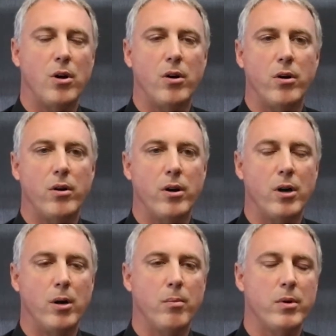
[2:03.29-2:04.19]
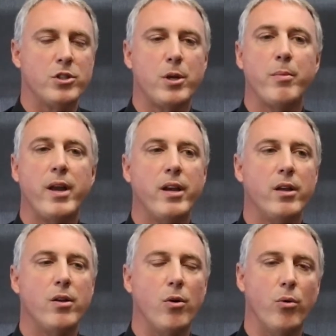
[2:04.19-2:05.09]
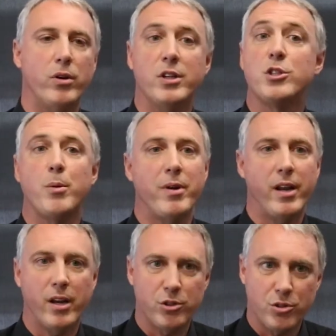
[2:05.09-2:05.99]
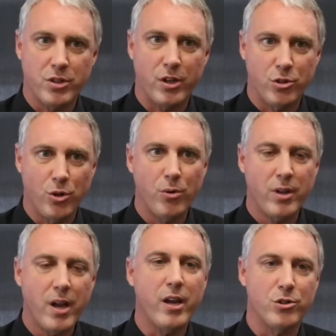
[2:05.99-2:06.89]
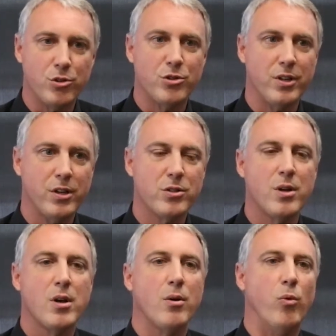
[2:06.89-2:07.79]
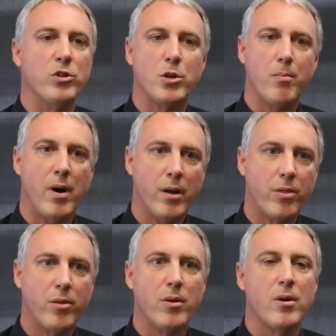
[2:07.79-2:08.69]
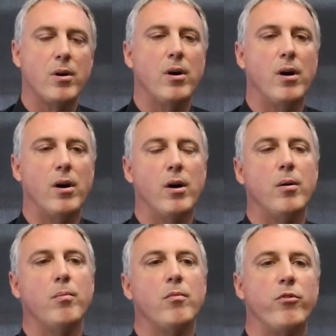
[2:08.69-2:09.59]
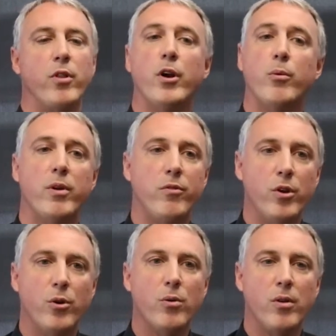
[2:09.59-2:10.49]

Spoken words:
are disseminated, I should say, to the agencies once a month for their review.